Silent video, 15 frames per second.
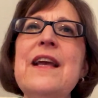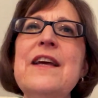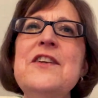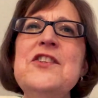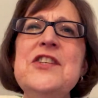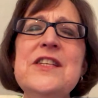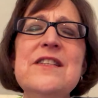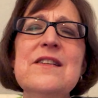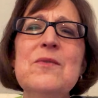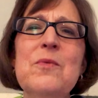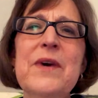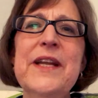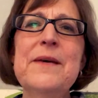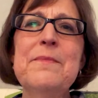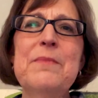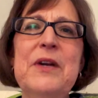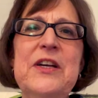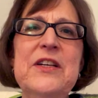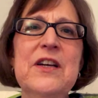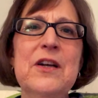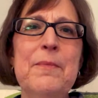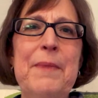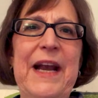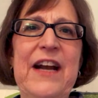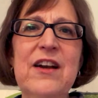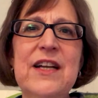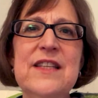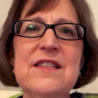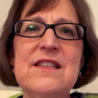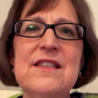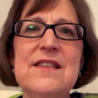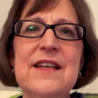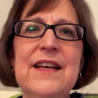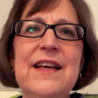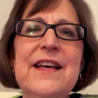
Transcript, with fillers: she didn't want to burden her parents.